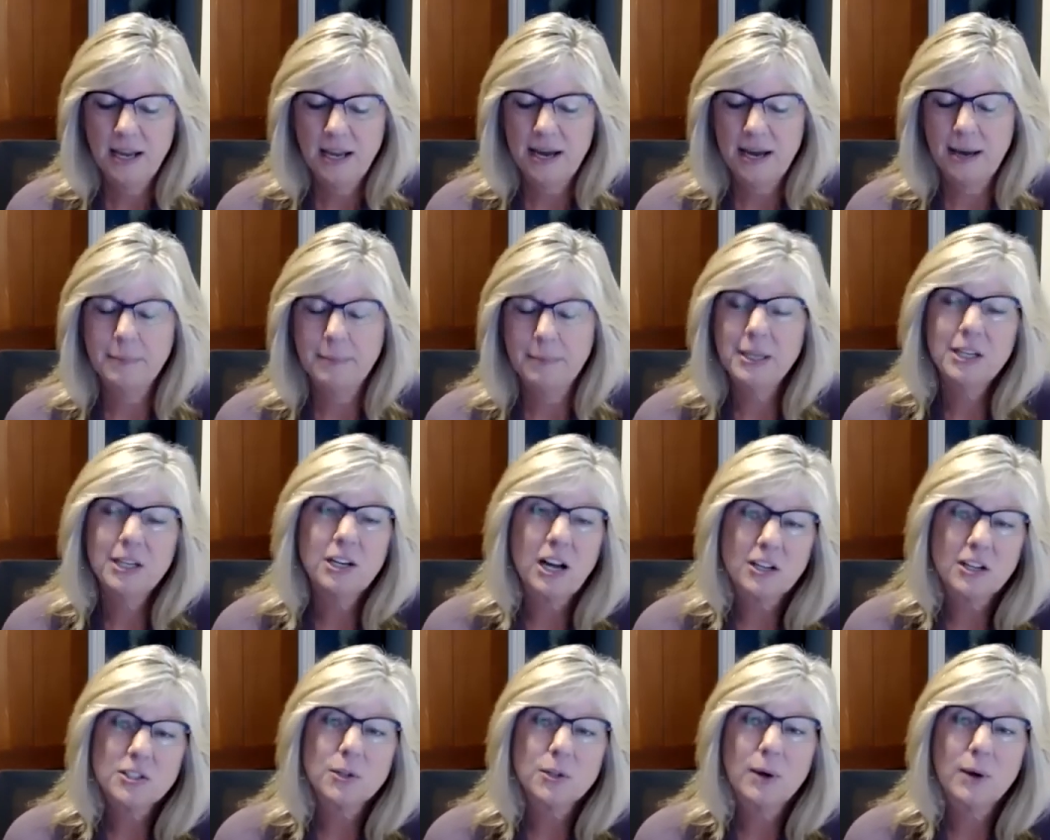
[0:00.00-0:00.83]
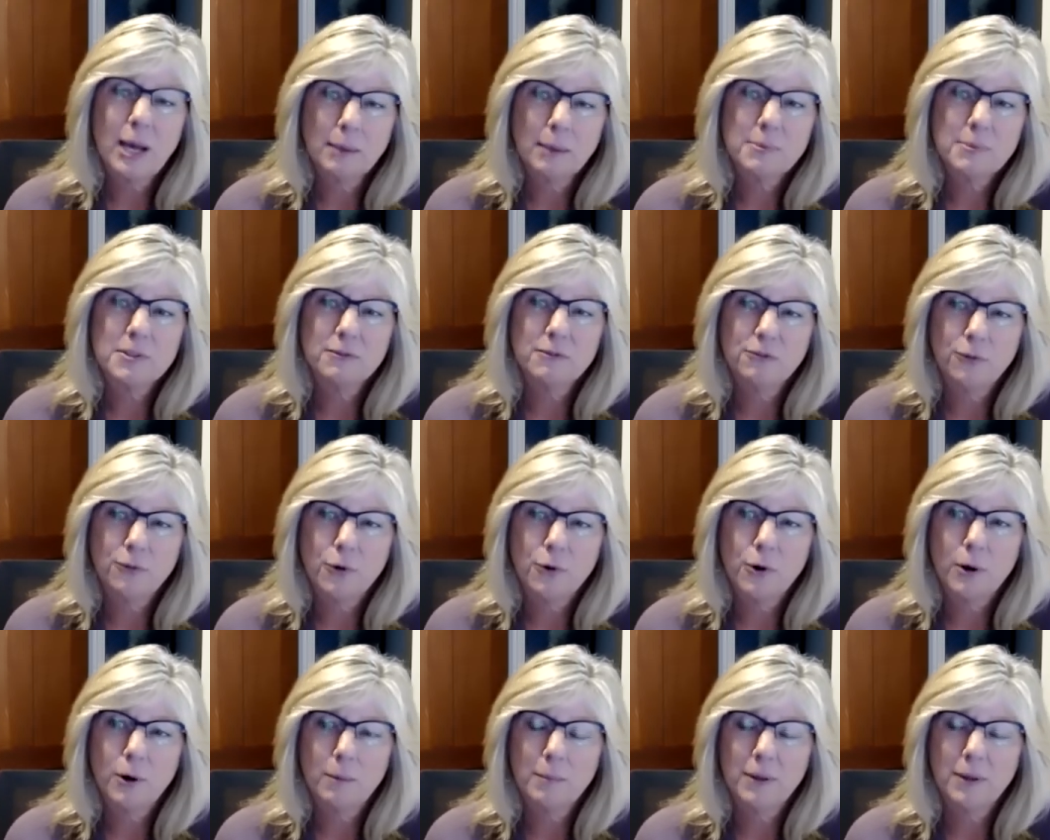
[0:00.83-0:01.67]
Um, and it also helps
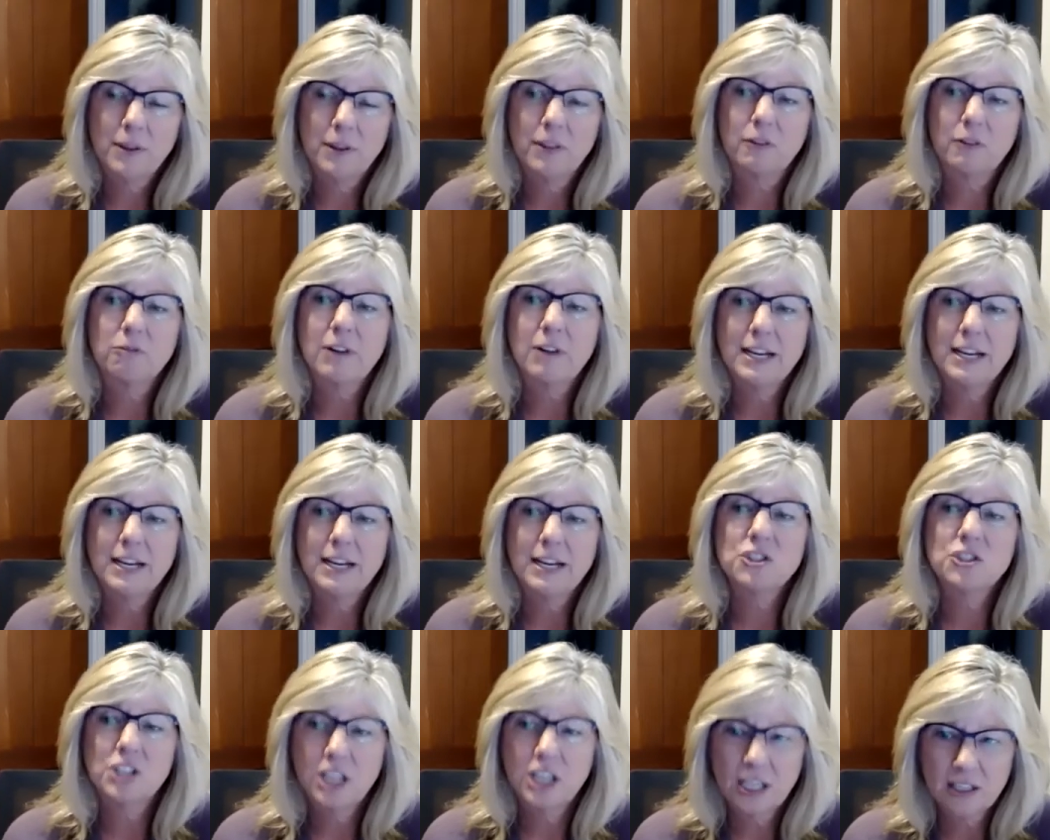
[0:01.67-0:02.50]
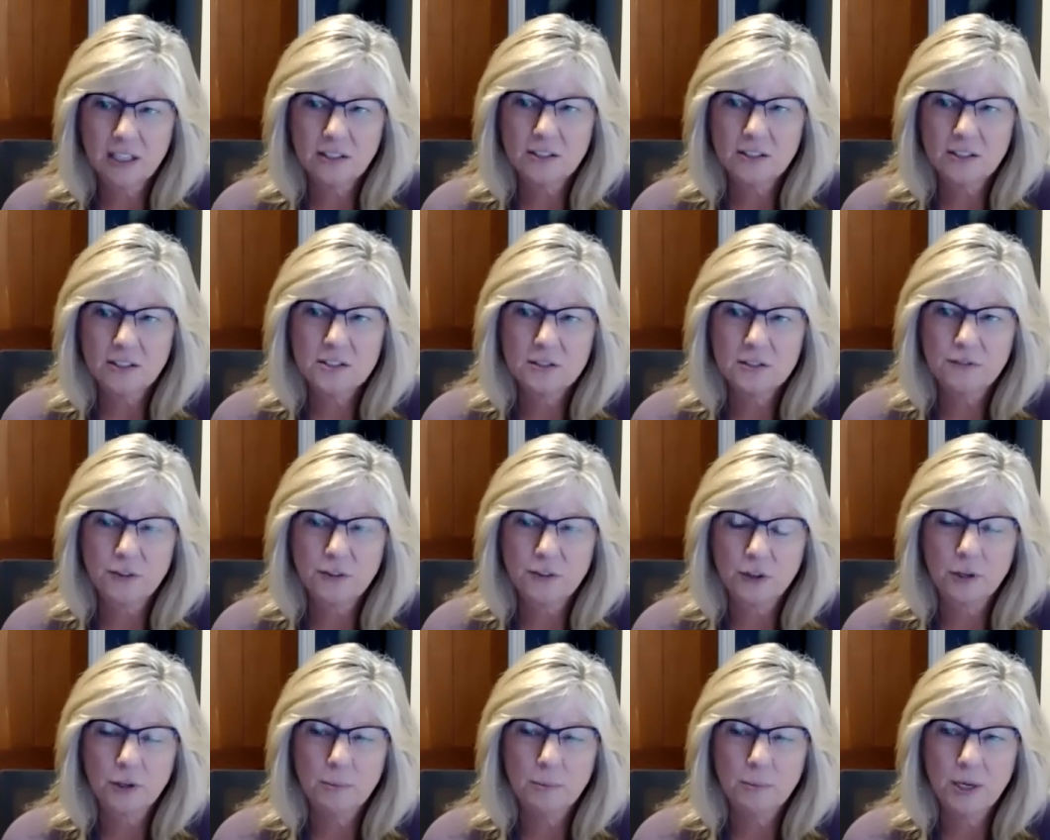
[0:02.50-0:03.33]
inform the right channels for
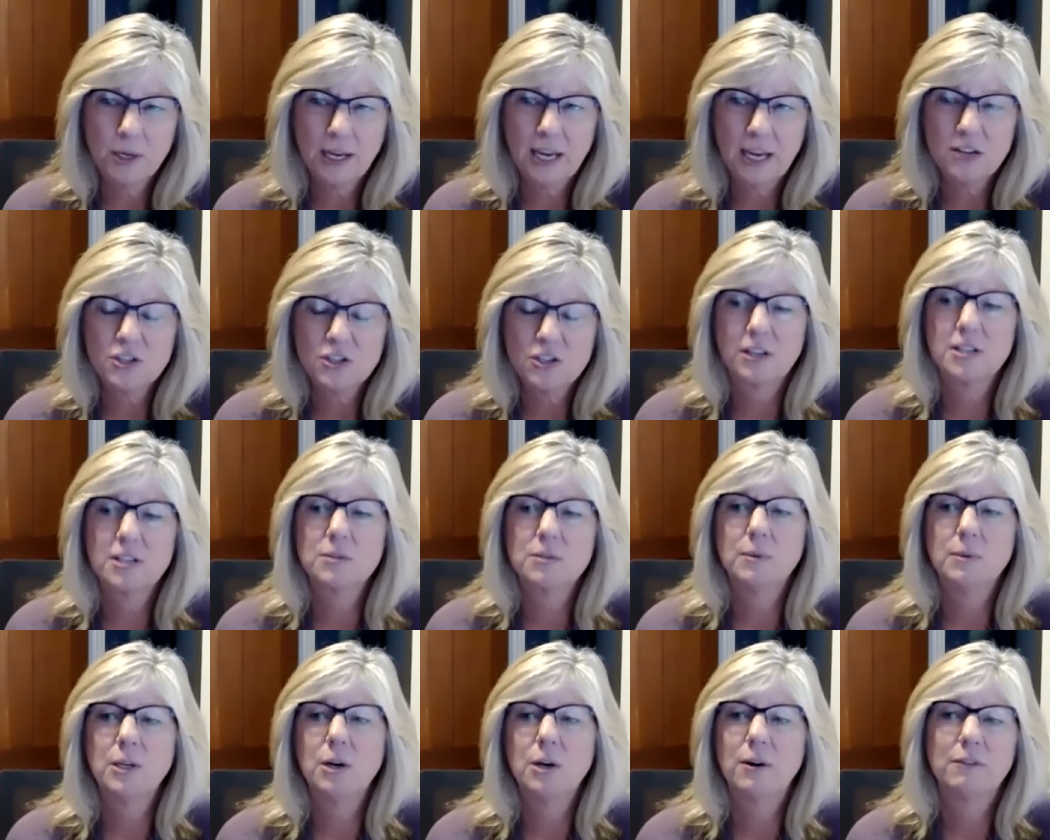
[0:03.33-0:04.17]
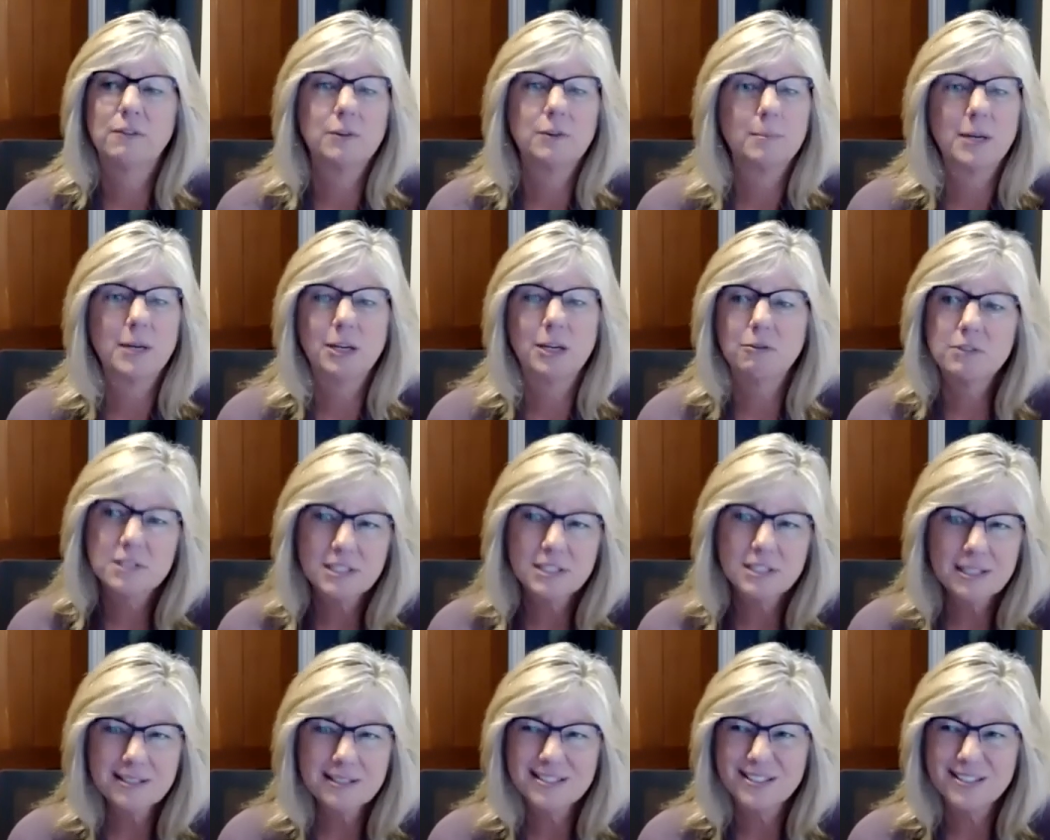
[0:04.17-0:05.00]
communication because we know everybody
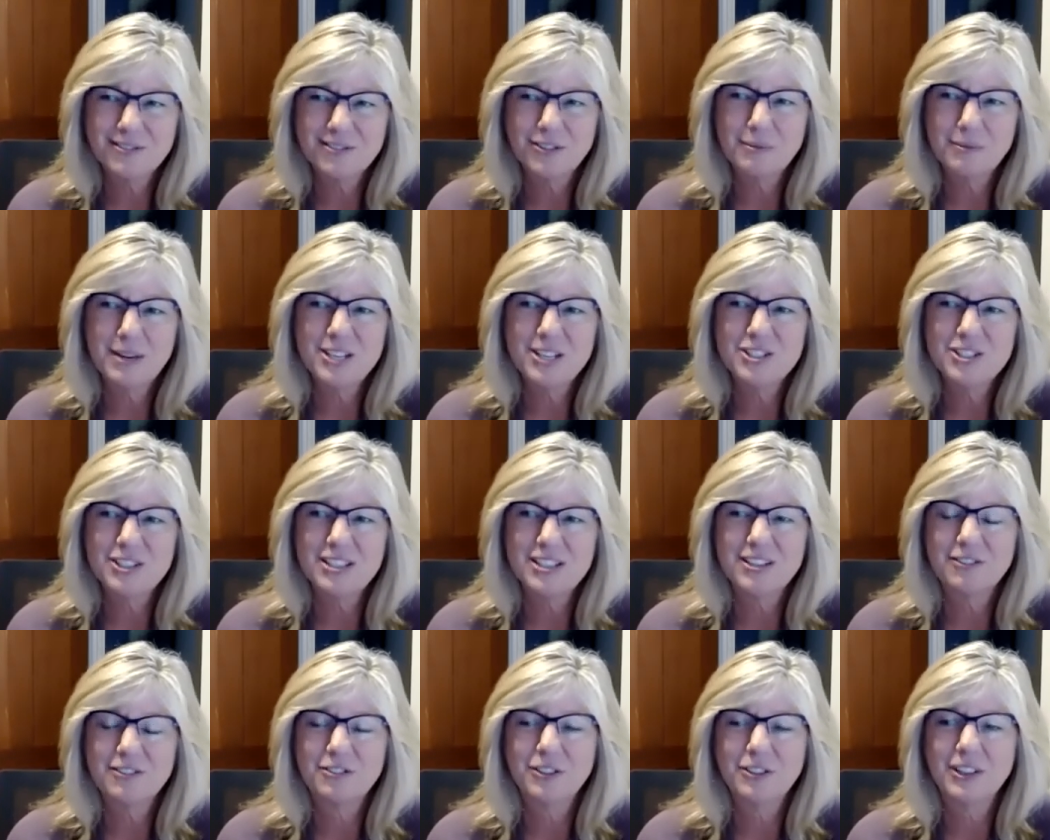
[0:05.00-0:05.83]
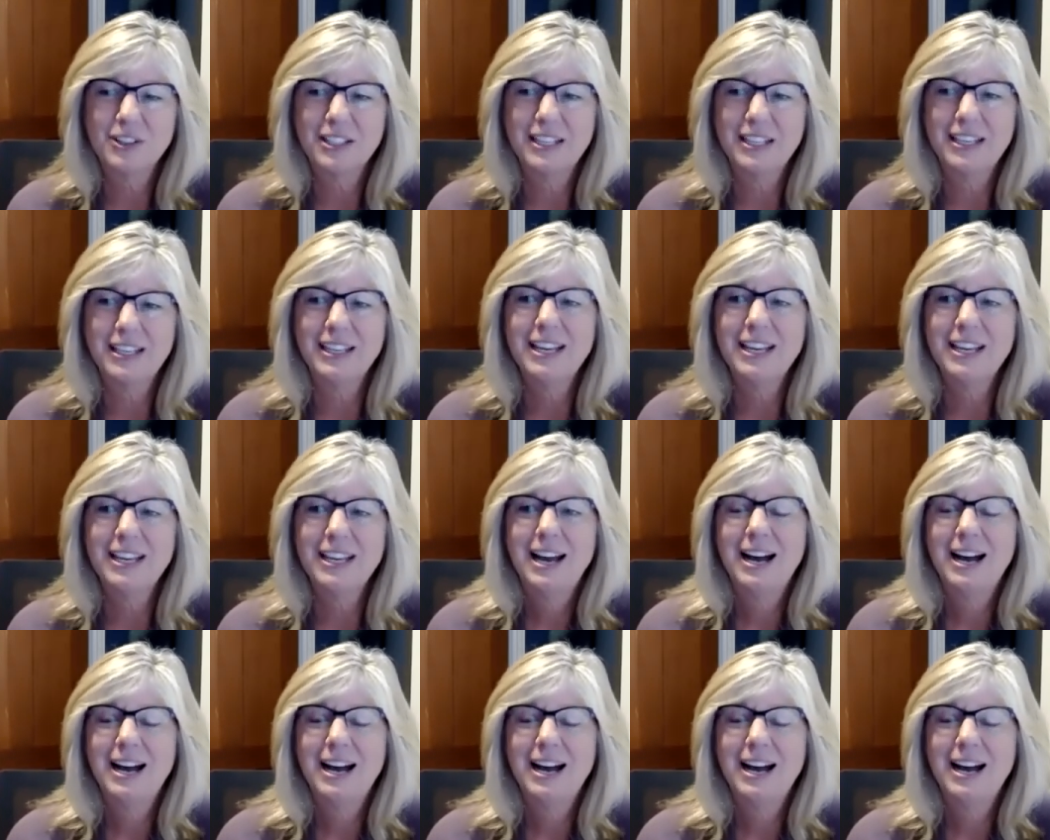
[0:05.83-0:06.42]
receives information differently.